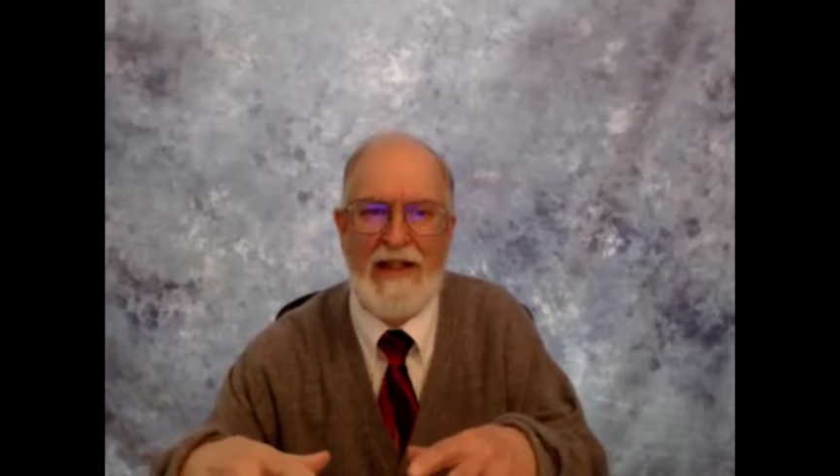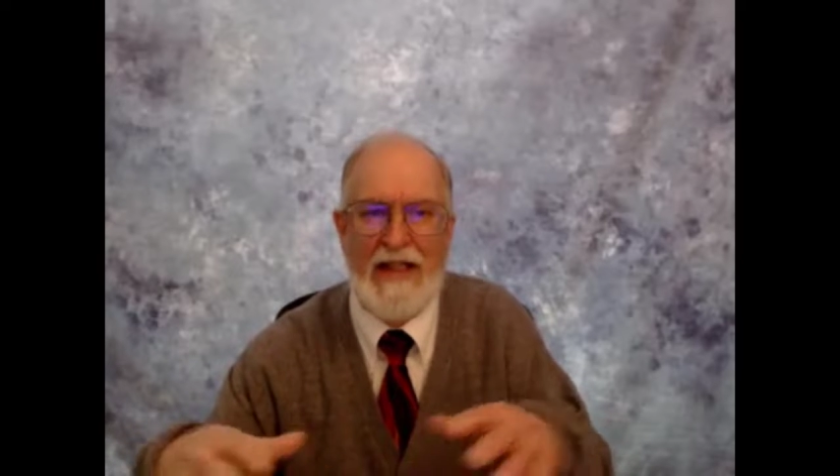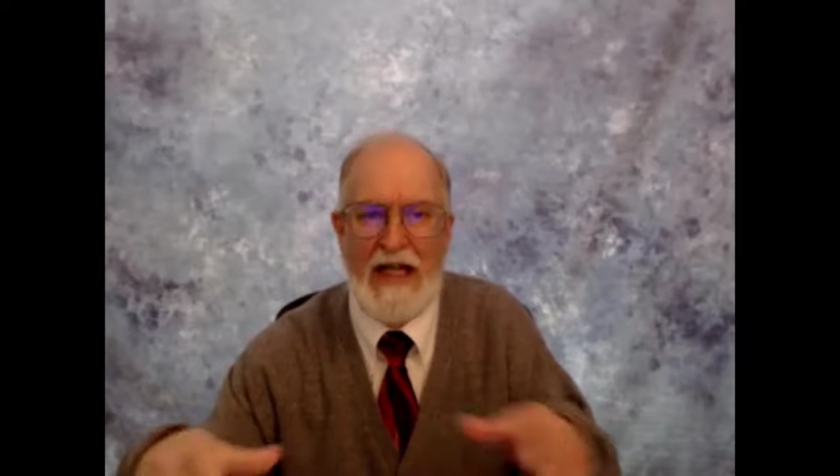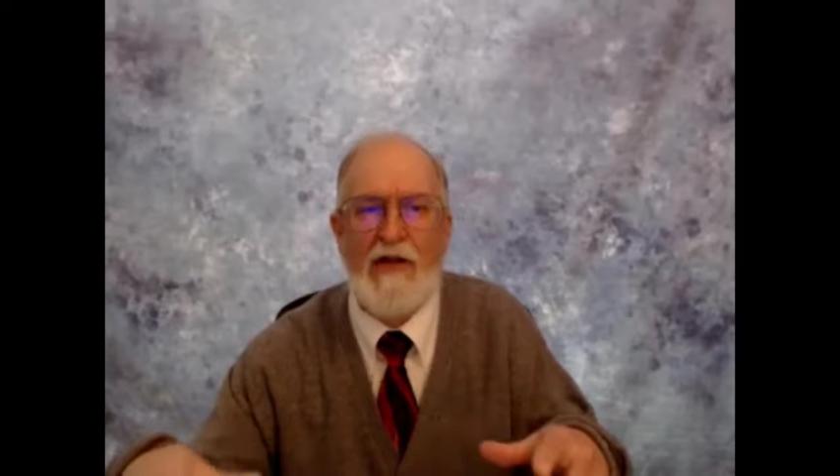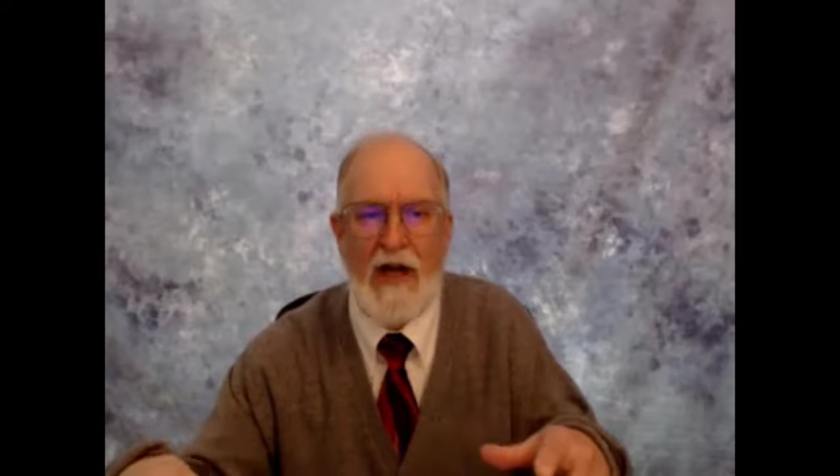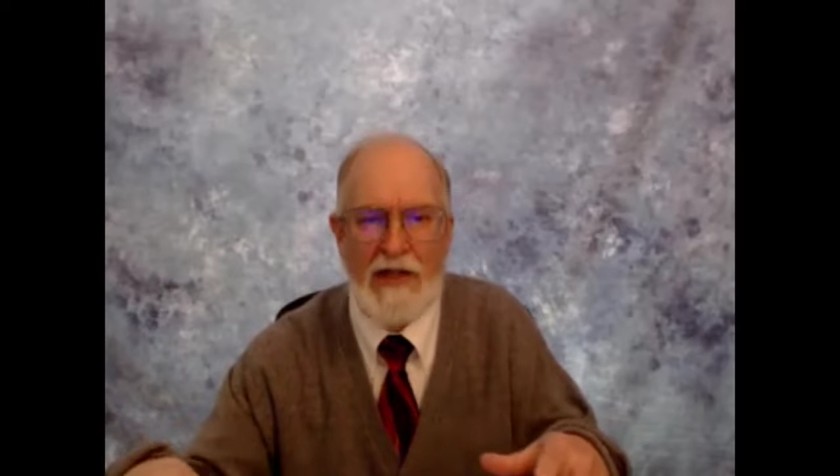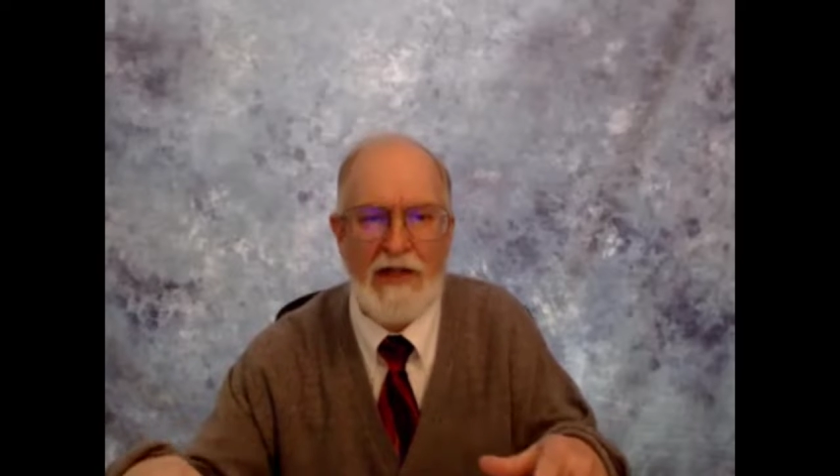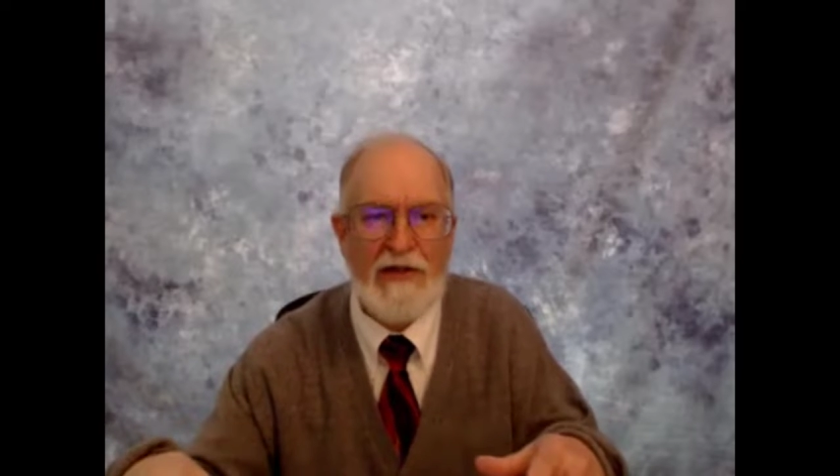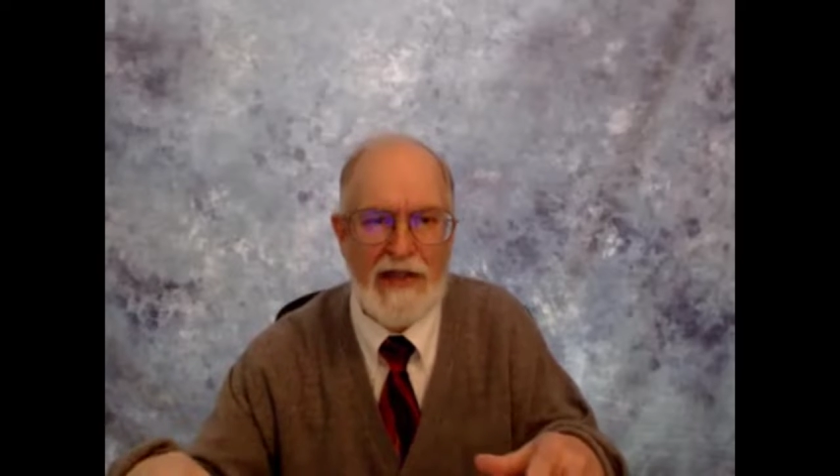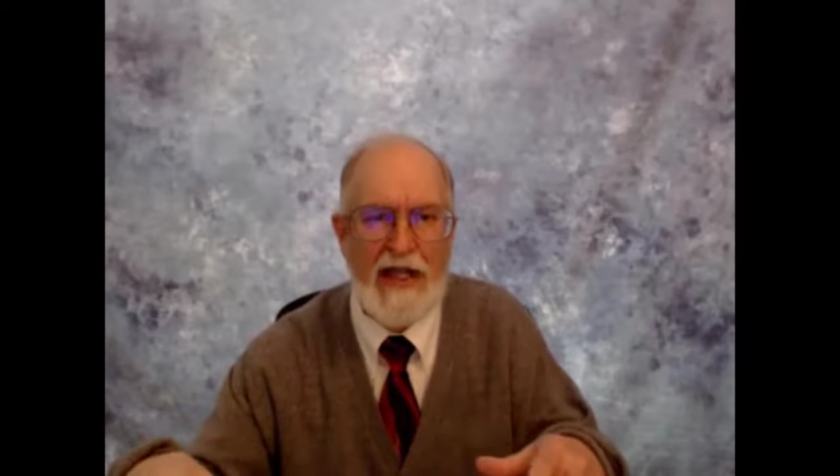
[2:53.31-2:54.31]

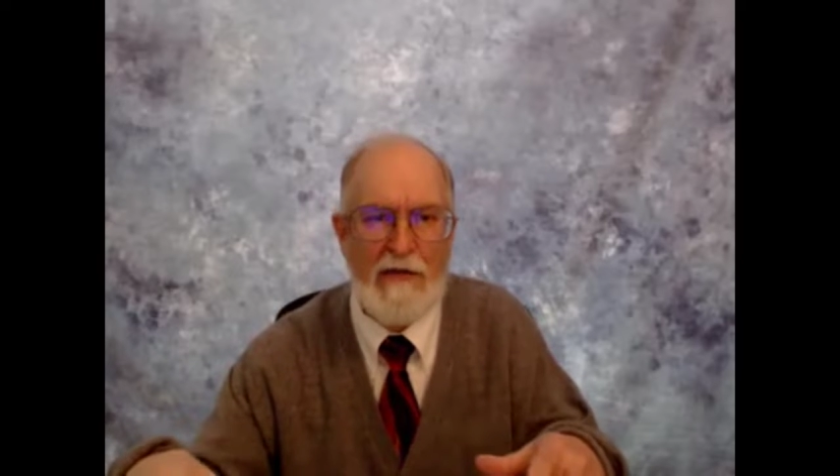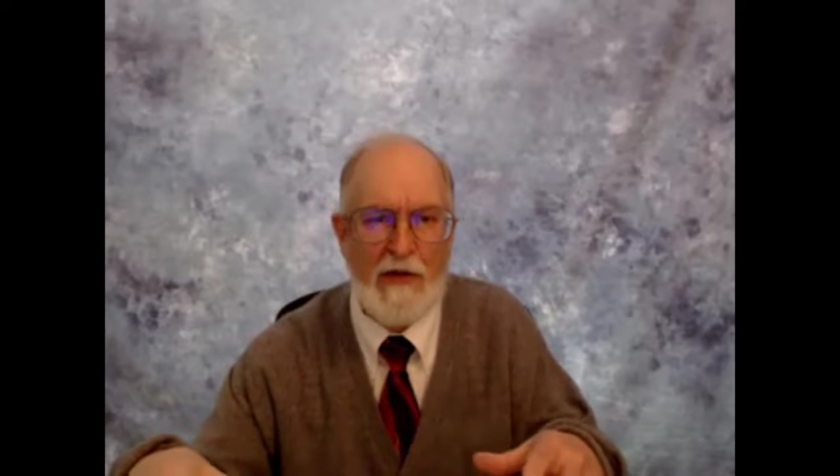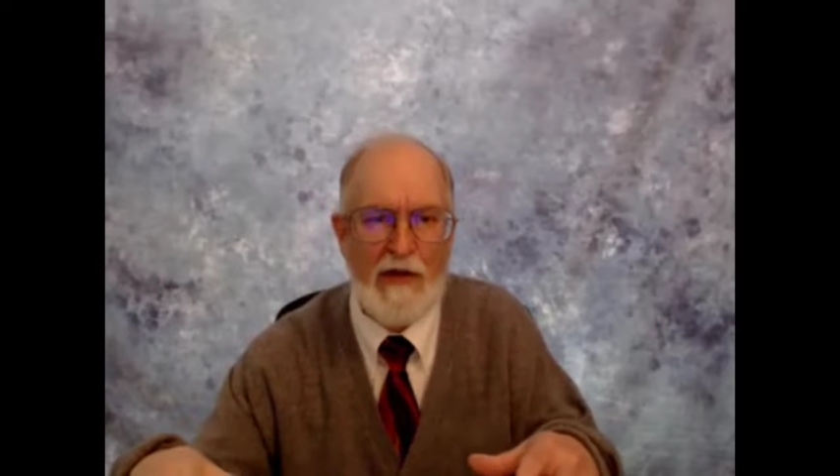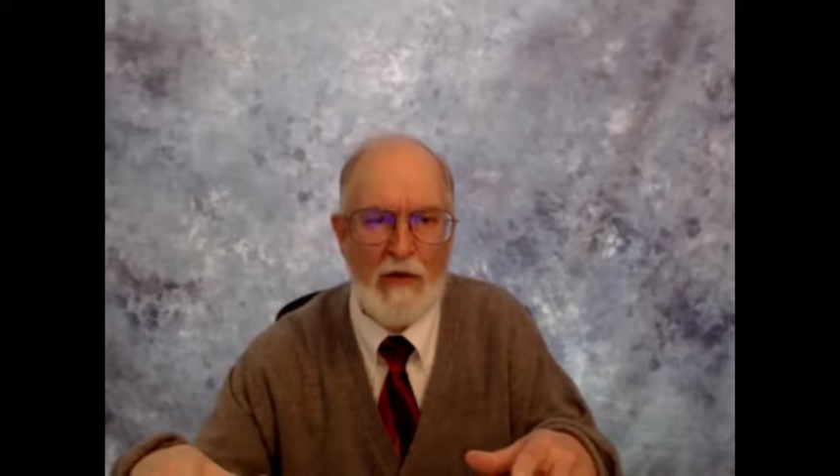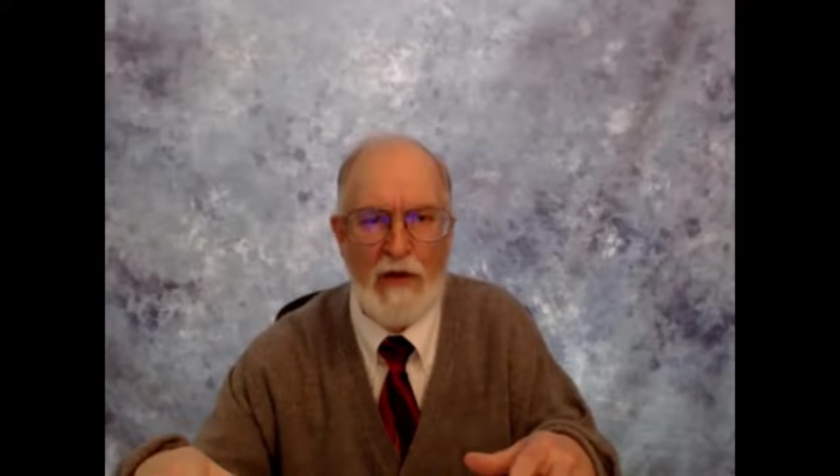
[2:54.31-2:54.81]
technological standpoint,